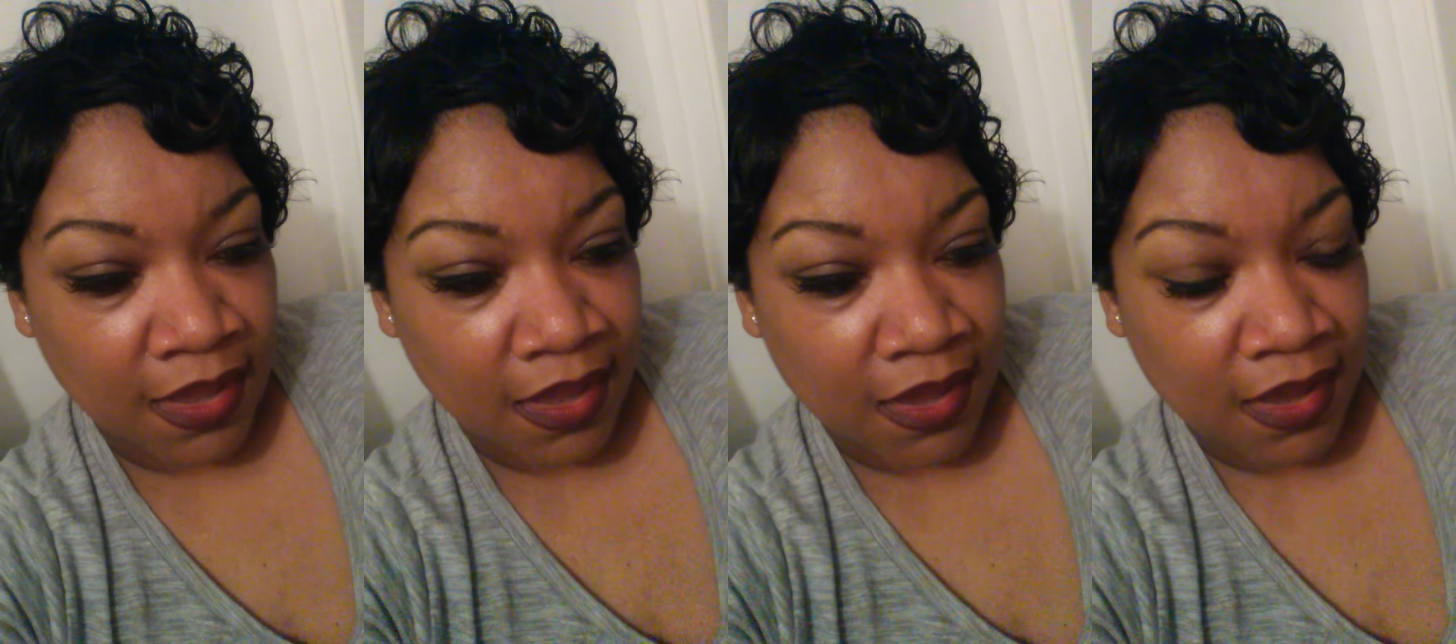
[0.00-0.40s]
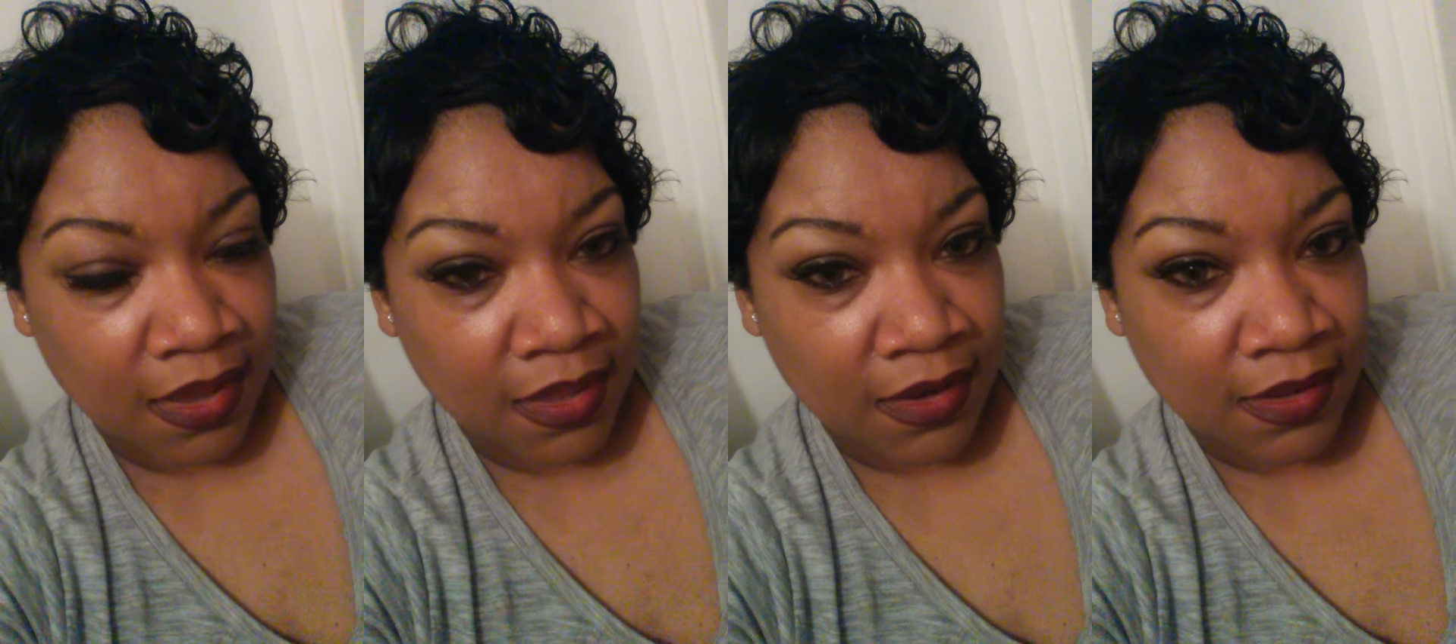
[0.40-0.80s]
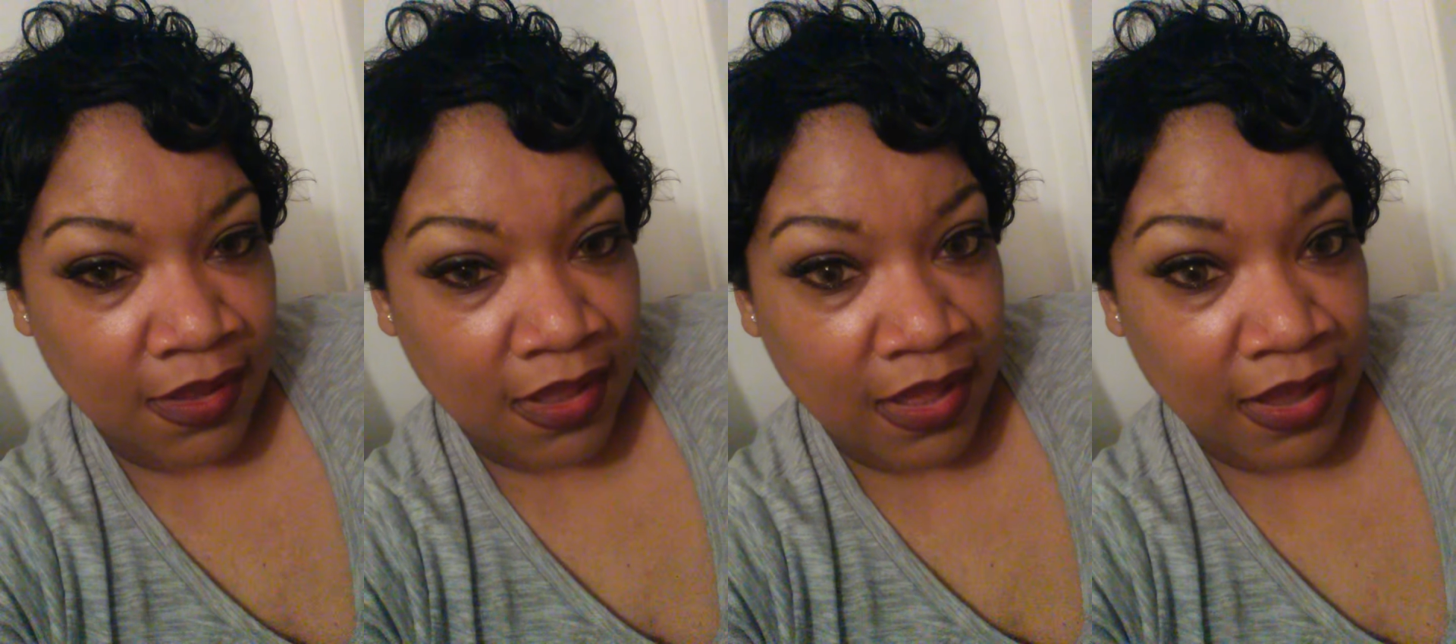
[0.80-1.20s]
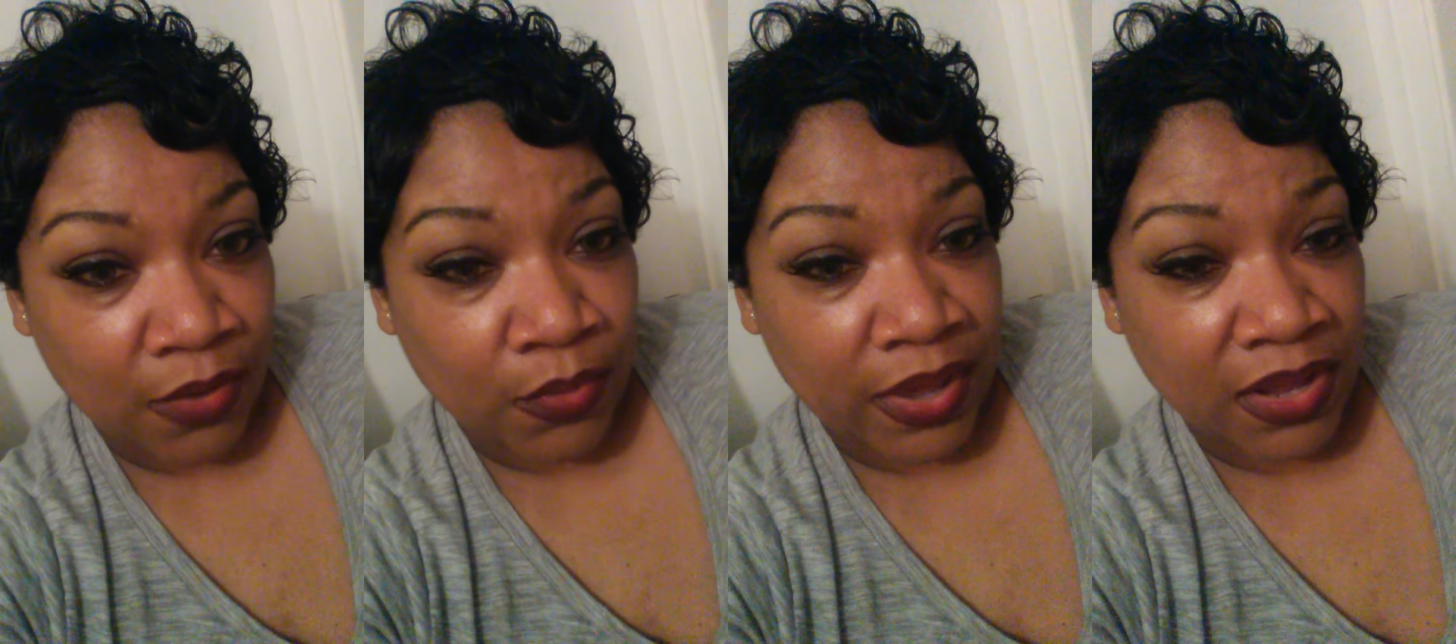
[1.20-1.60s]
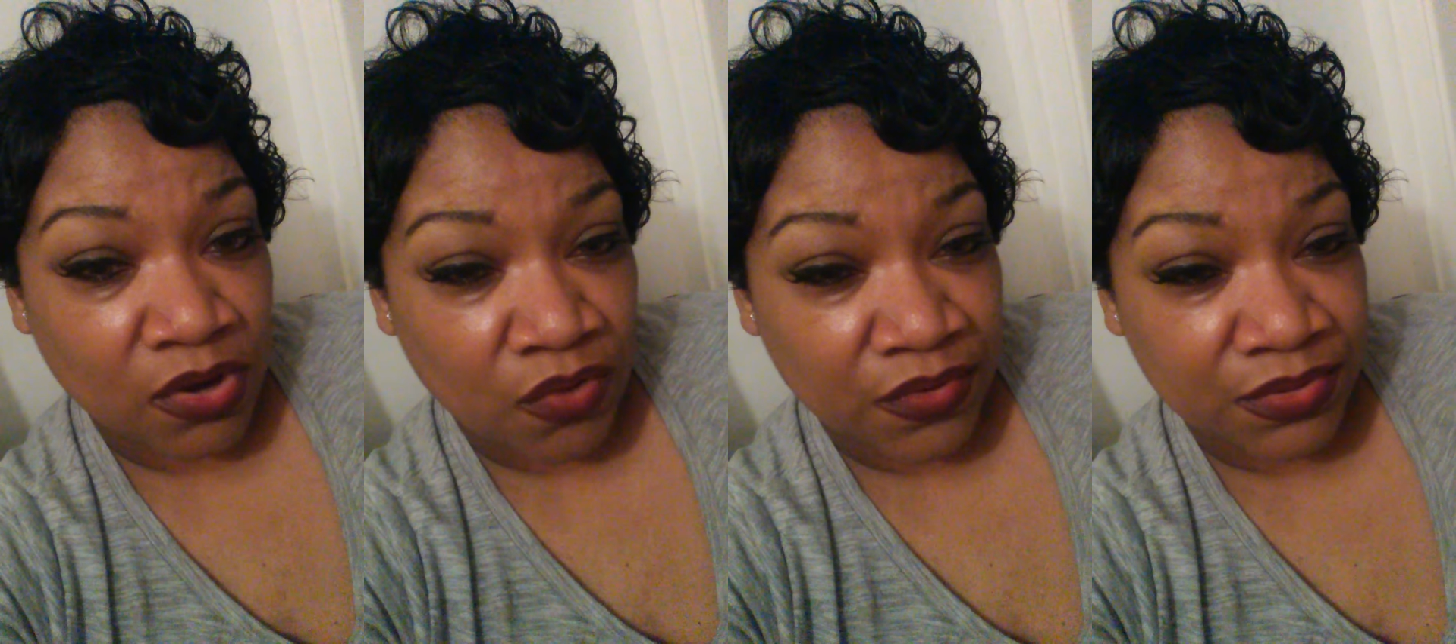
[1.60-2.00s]
And I weighed
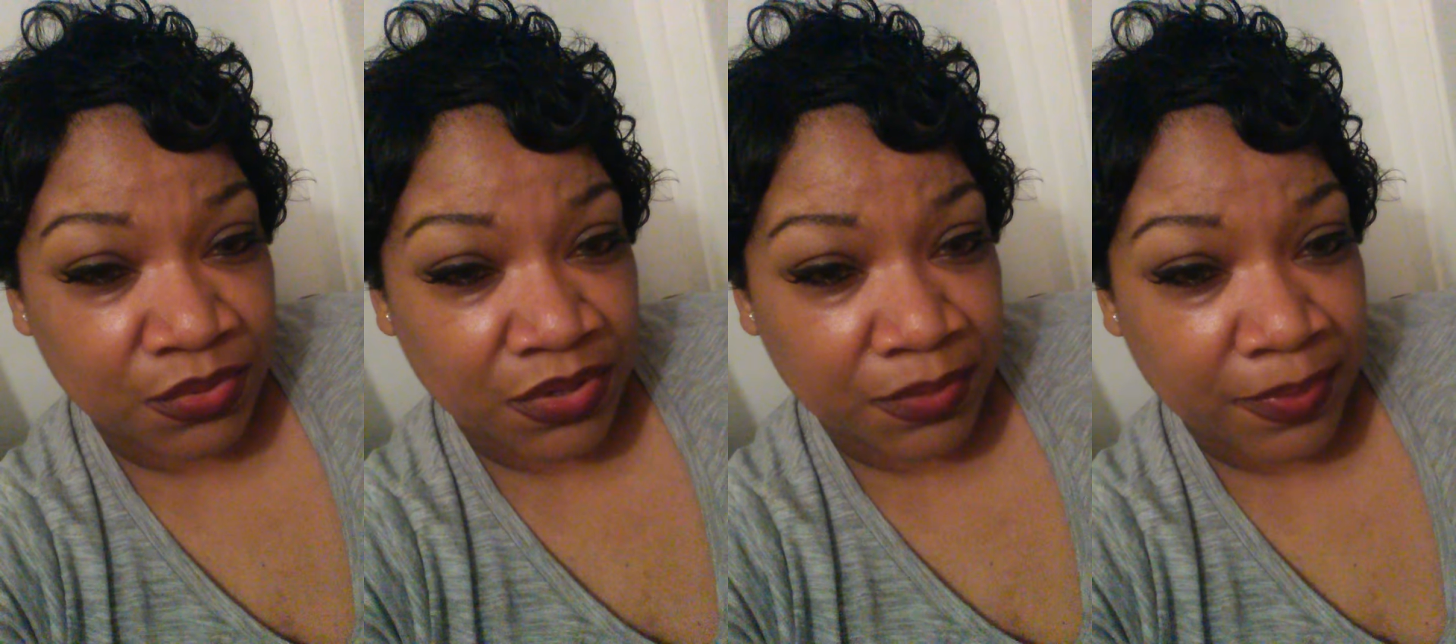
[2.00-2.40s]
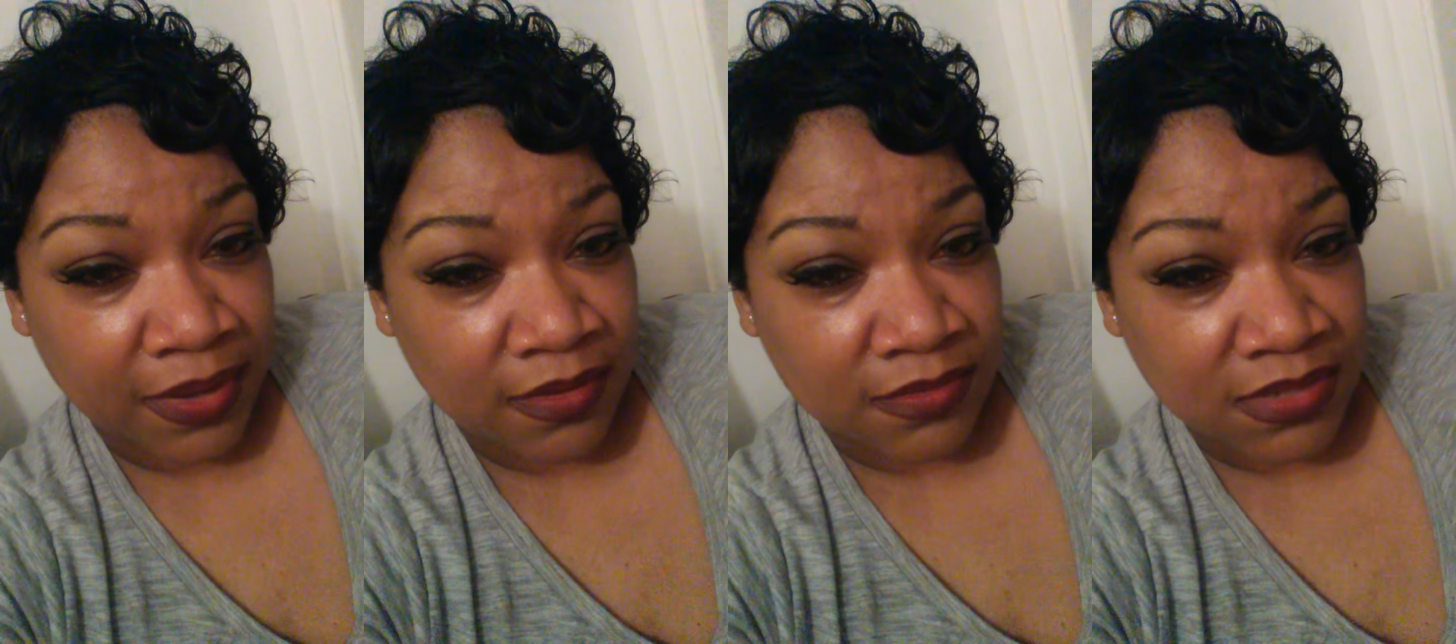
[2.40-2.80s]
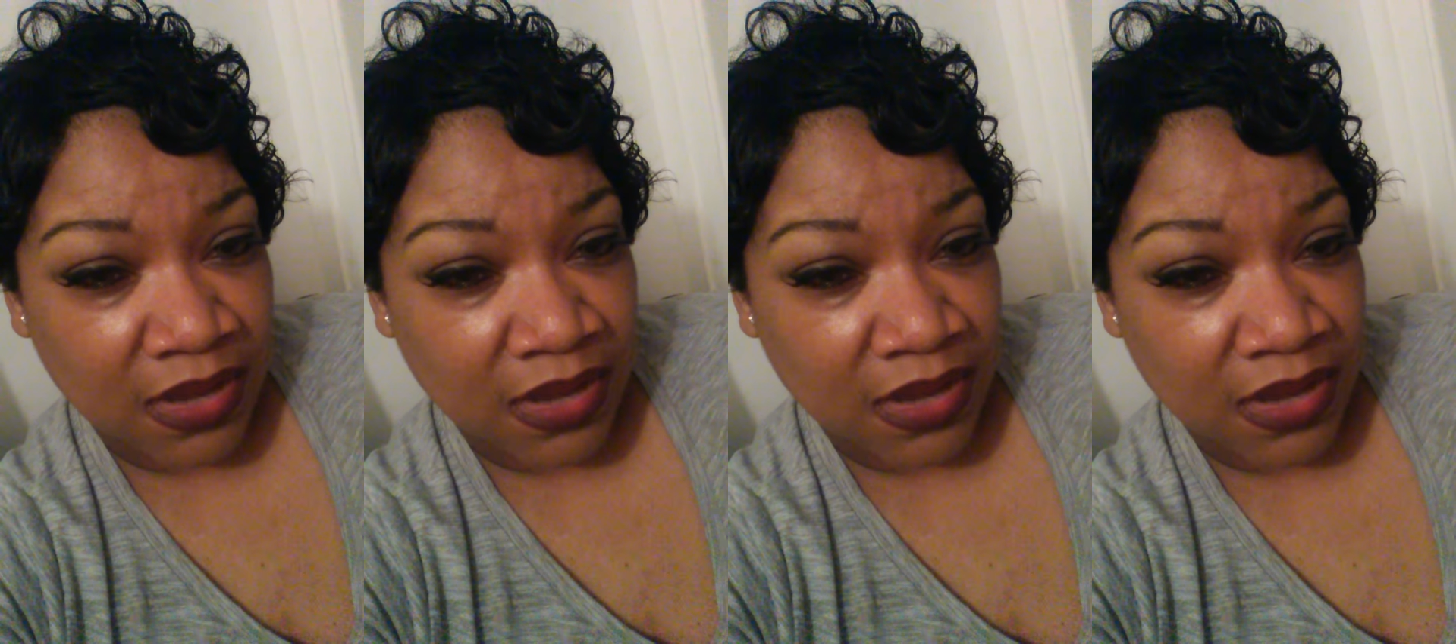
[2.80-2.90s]
over 300 pounds.